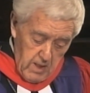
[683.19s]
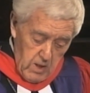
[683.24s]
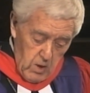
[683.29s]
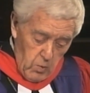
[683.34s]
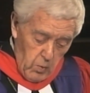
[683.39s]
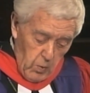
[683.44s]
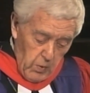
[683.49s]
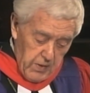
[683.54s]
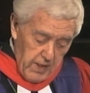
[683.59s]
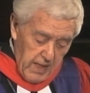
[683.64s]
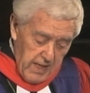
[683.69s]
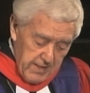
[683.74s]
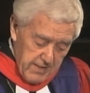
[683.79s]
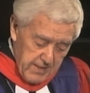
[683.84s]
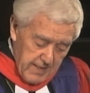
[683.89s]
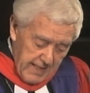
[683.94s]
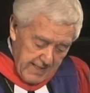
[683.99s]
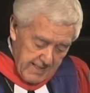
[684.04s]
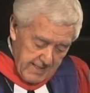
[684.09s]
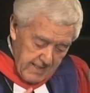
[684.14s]
Without
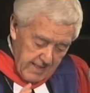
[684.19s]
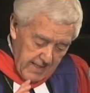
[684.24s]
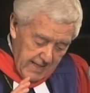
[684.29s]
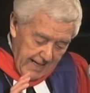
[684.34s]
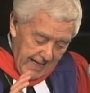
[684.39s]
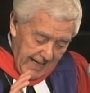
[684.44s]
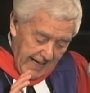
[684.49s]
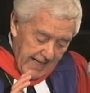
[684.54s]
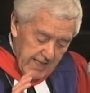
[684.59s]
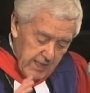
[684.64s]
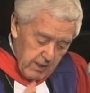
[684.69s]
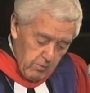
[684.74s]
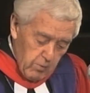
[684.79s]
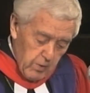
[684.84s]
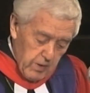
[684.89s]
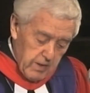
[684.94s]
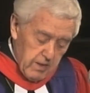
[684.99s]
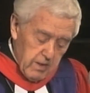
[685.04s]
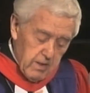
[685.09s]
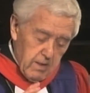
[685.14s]
that adequate